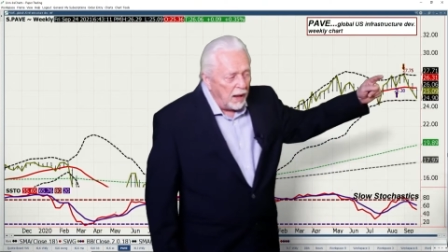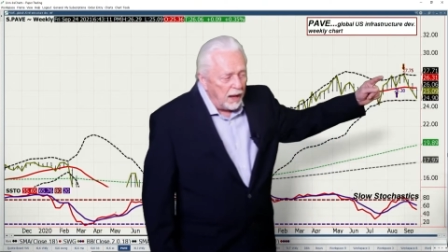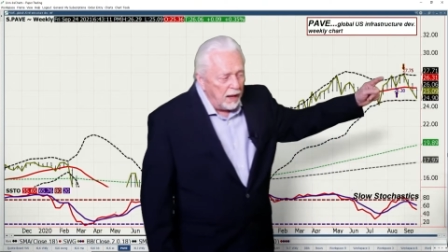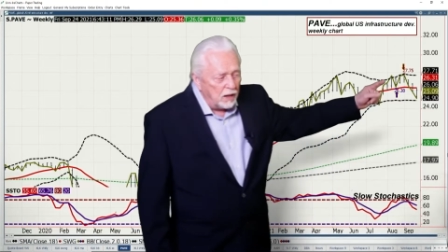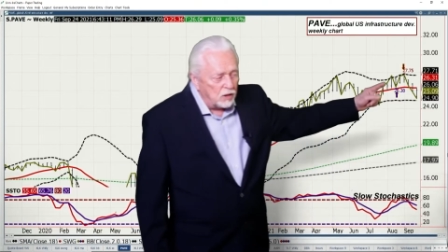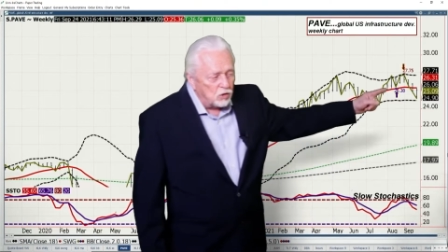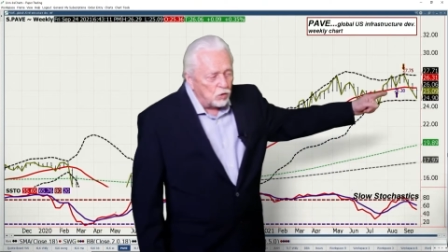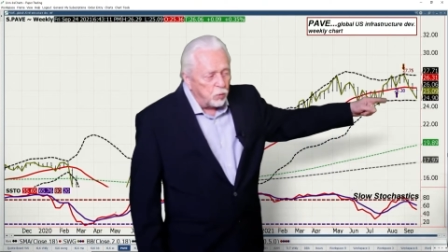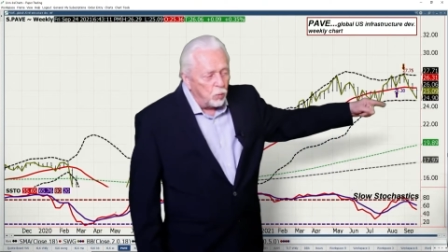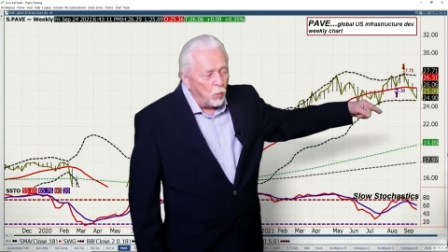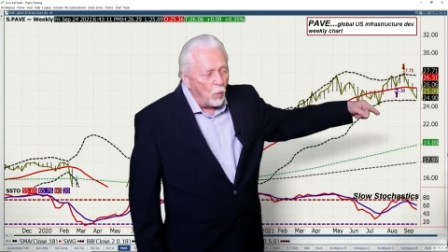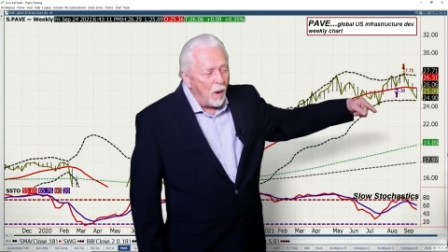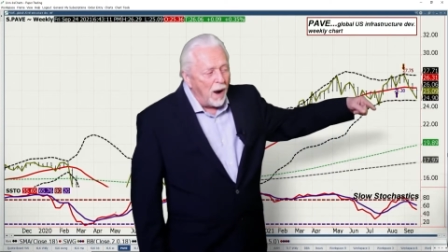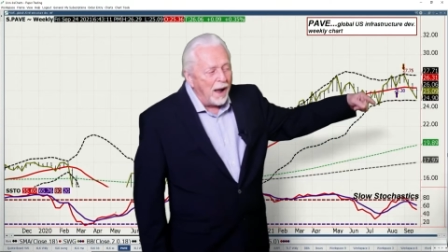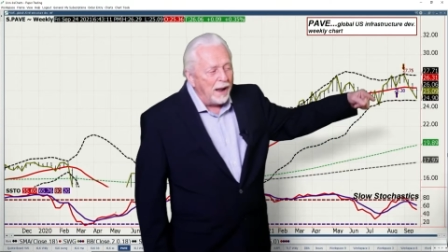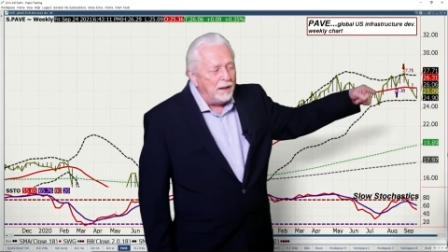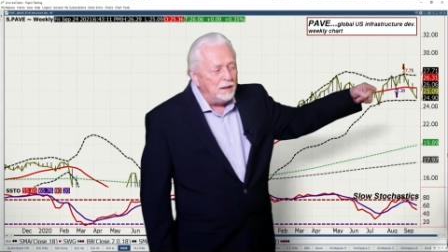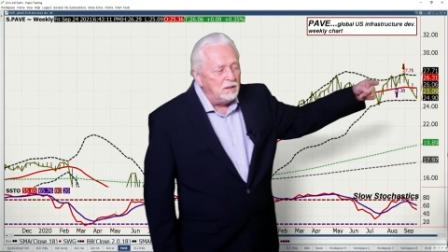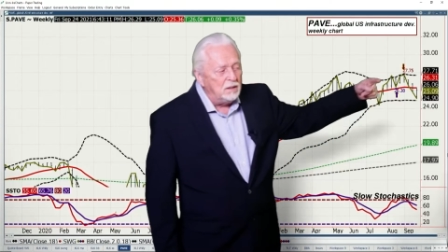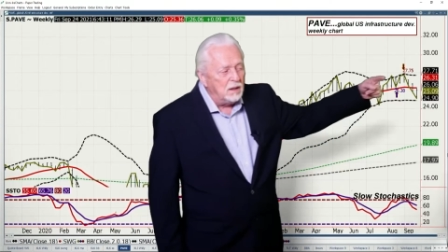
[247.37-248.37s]
It's
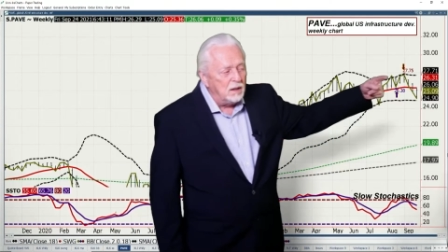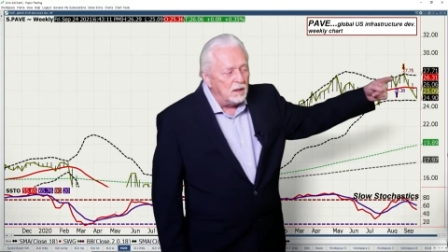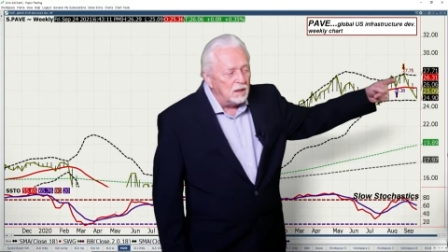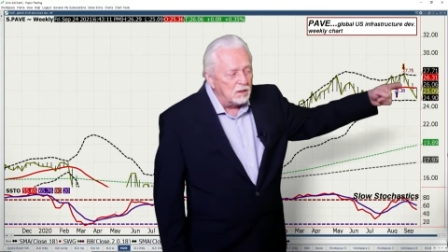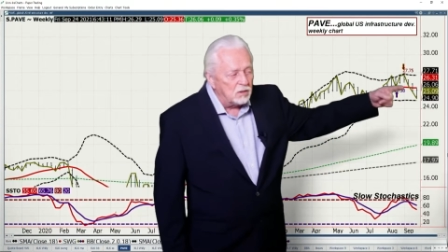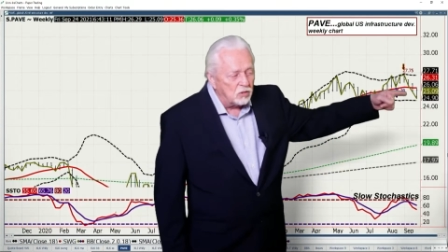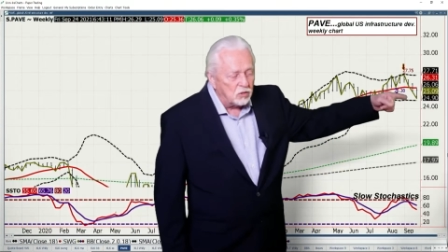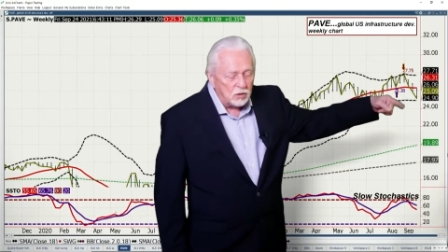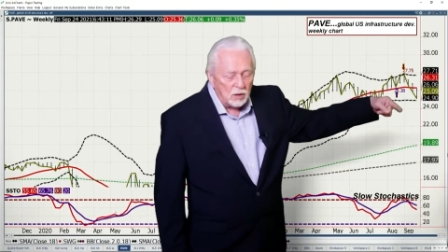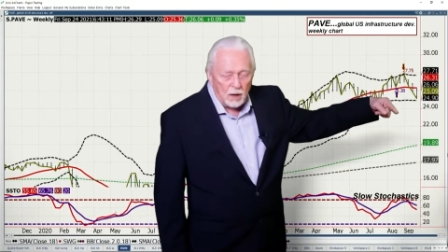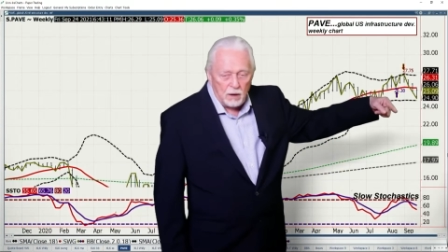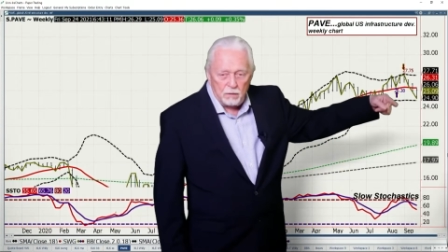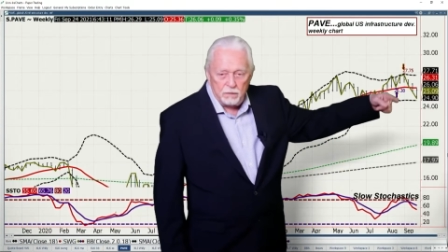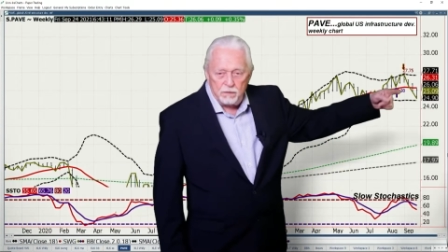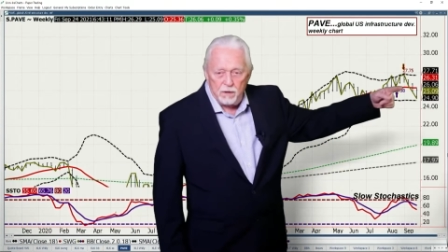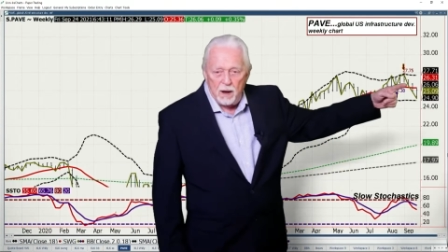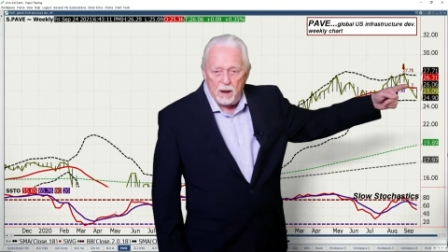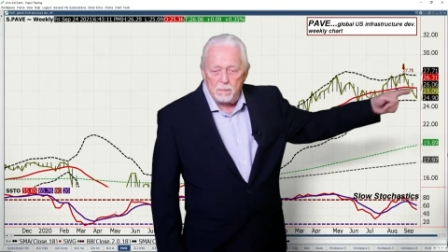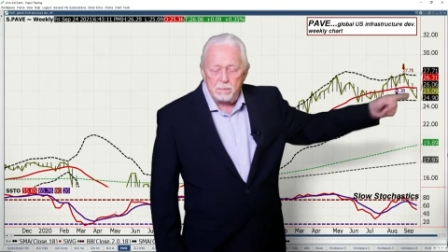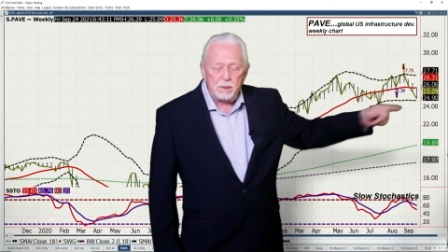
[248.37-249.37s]
winding
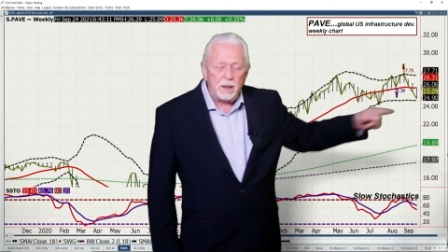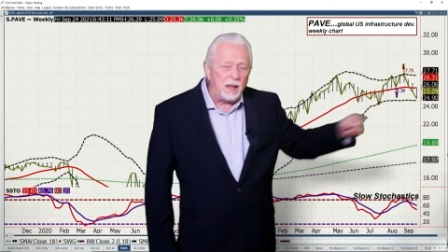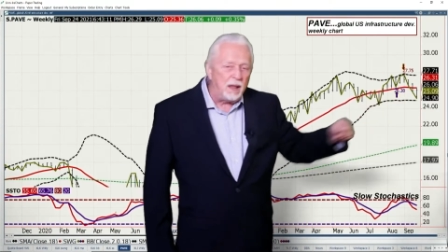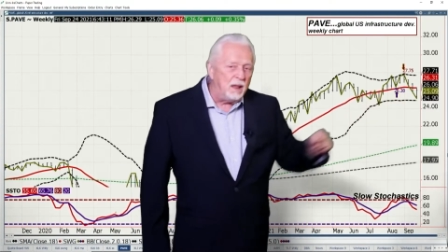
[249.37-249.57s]
itself up.